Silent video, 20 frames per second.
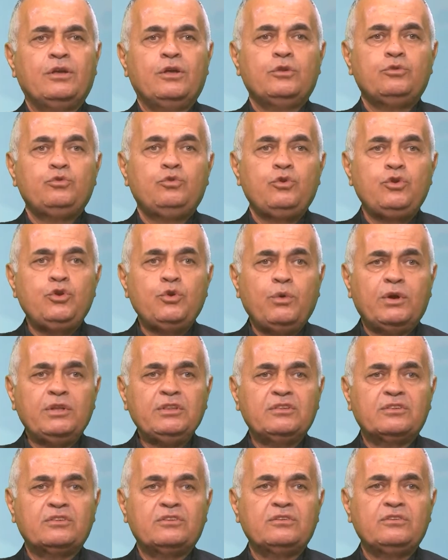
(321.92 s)
Do you
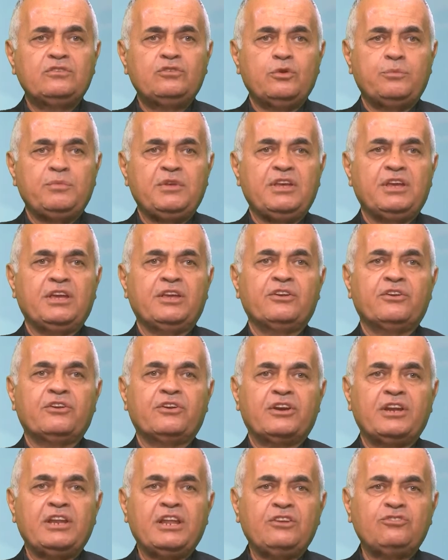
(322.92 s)
want to be in a
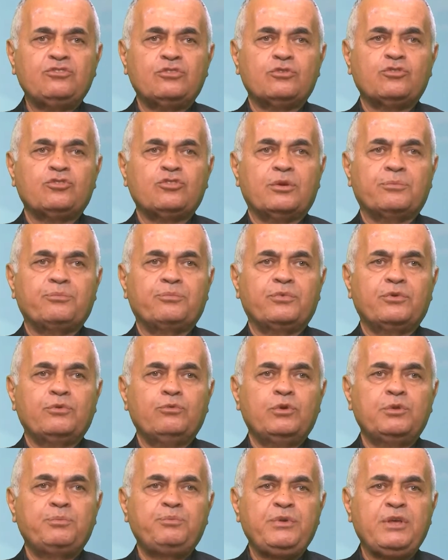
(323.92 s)
relationship
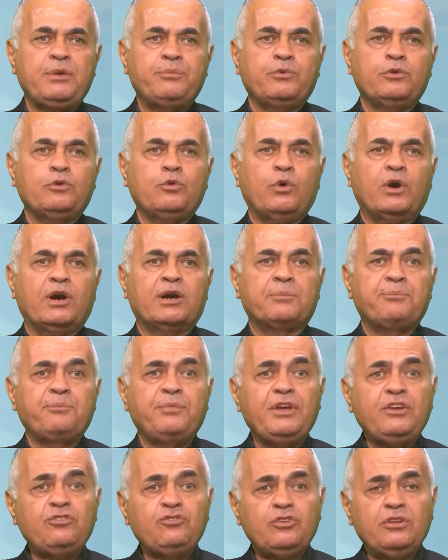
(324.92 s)
with people who are
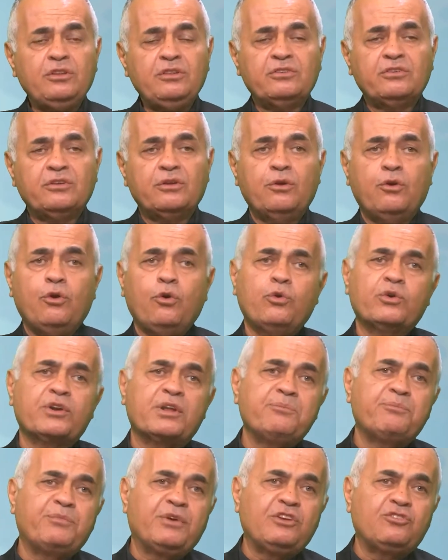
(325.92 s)
patient or
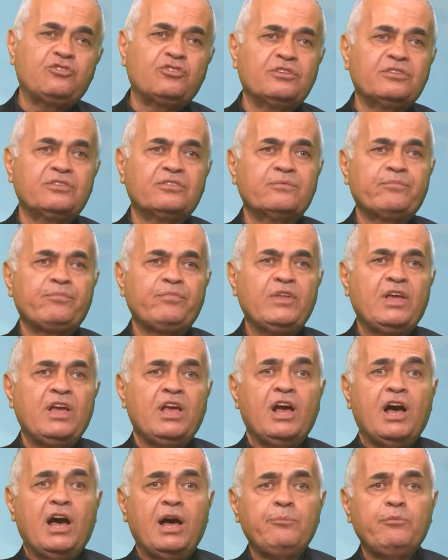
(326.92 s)
impatient,
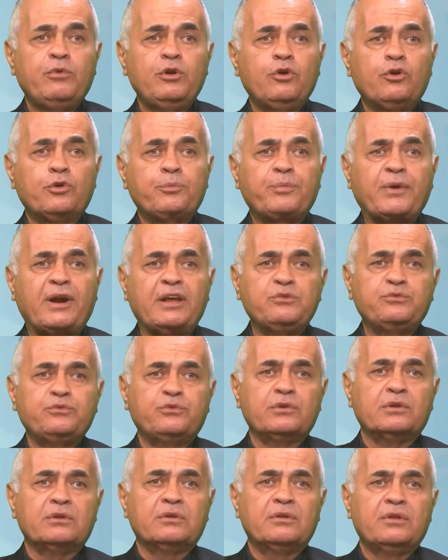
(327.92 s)
humble or
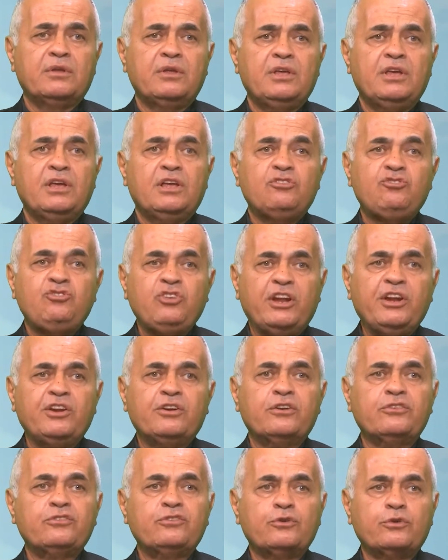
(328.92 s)
prideful,
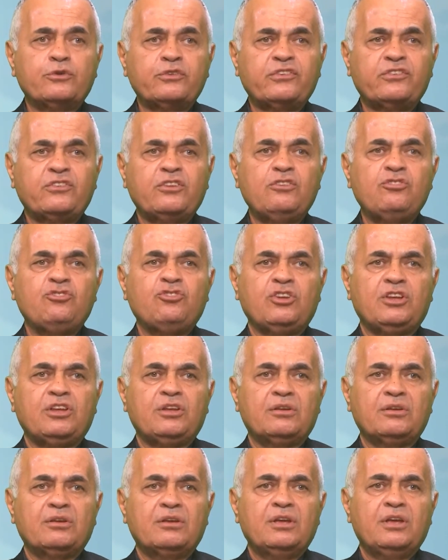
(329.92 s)
generous or stingy,
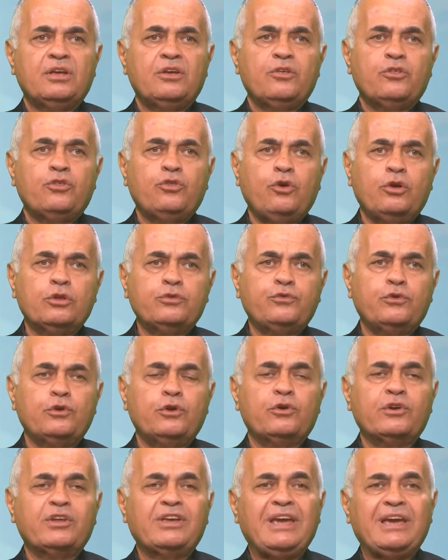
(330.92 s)
thoughtful
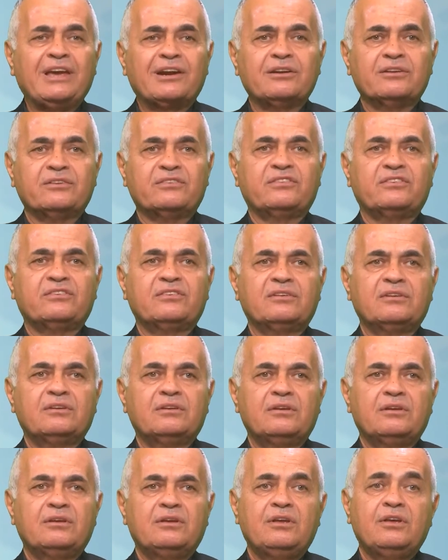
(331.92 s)
or careless,
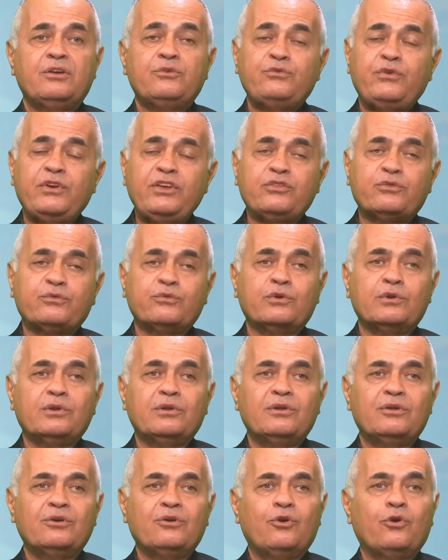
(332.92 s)
faithful
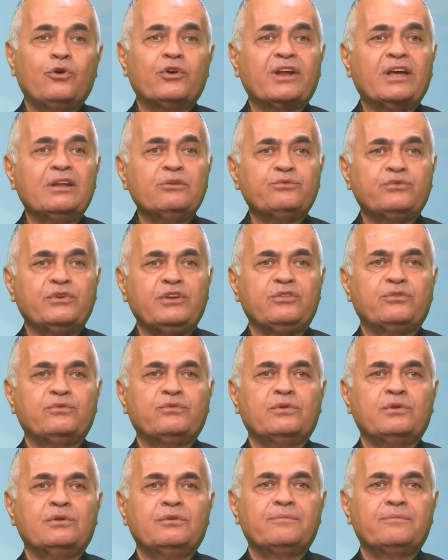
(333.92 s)
or unfaithful.